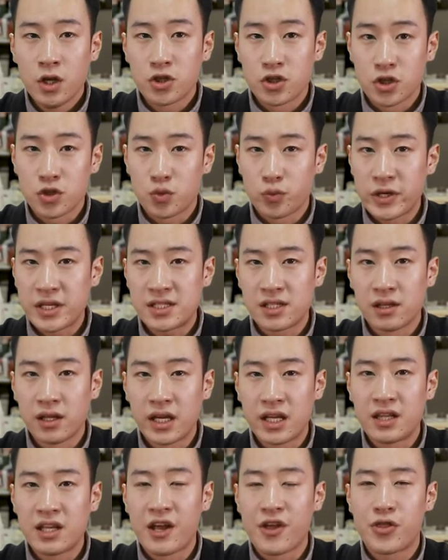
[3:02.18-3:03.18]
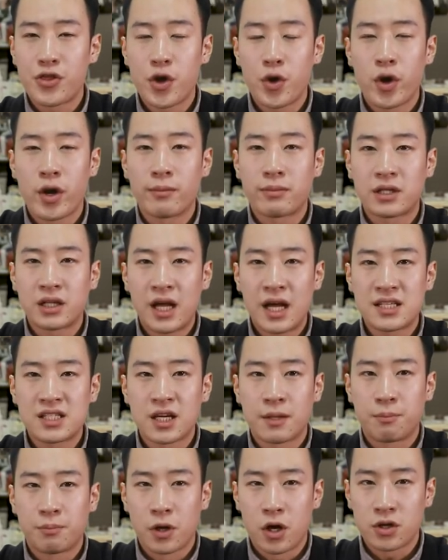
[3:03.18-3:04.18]
Just recently, the Ethereum
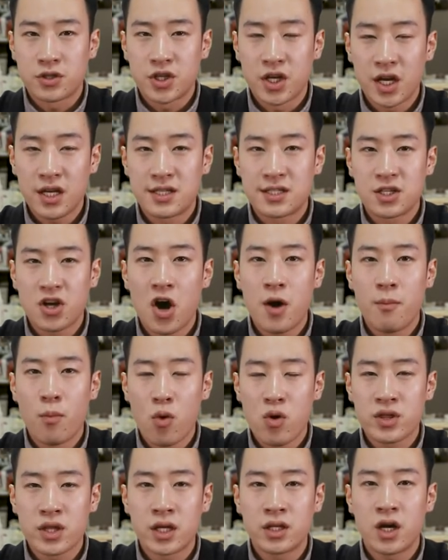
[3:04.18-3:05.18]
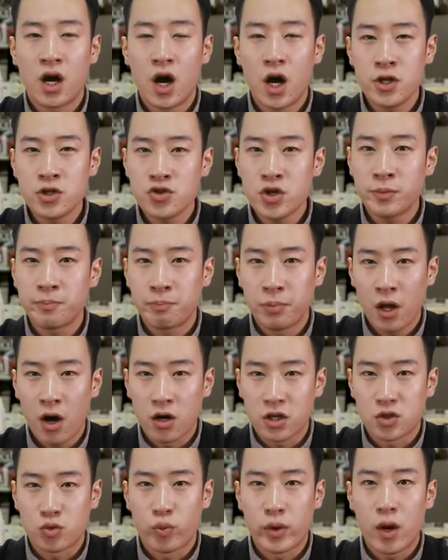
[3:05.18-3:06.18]
Classic blockchain saw more than 100
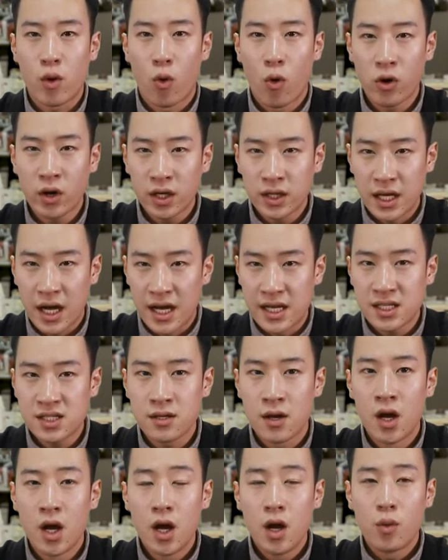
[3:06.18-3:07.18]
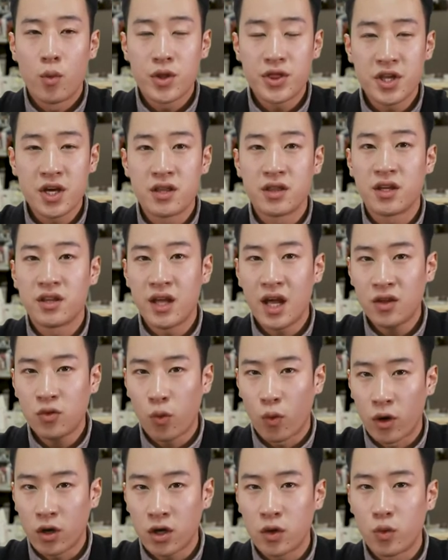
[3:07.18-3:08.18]
blocks reorganized within the
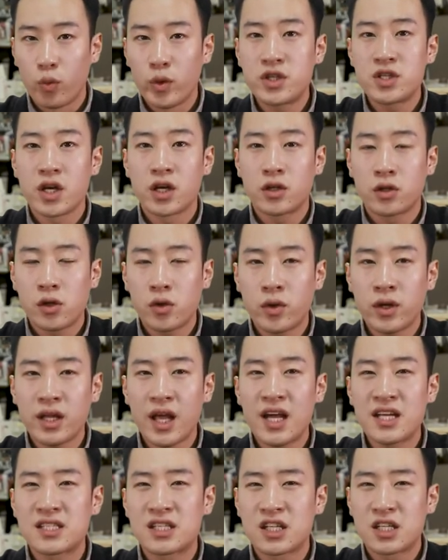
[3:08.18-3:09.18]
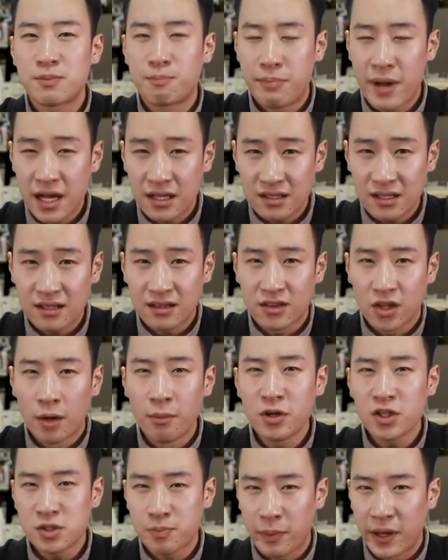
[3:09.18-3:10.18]
network, which included a suspected
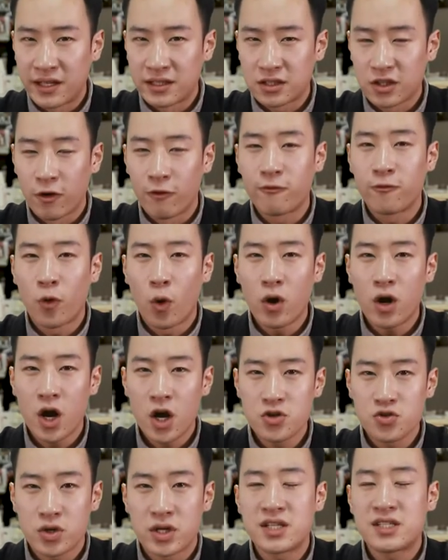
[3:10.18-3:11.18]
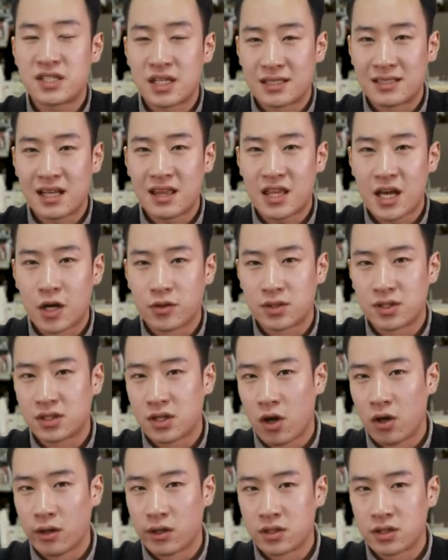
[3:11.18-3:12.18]
double spend of
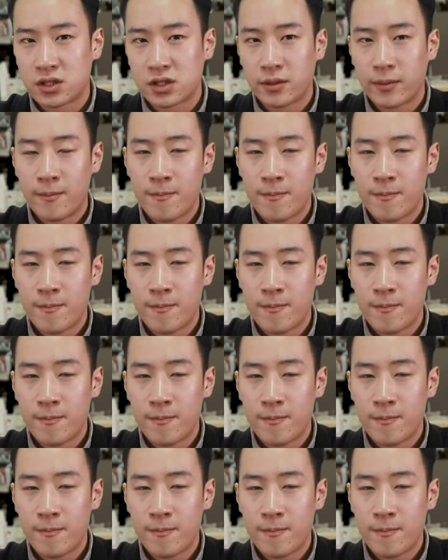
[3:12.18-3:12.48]
$460,000.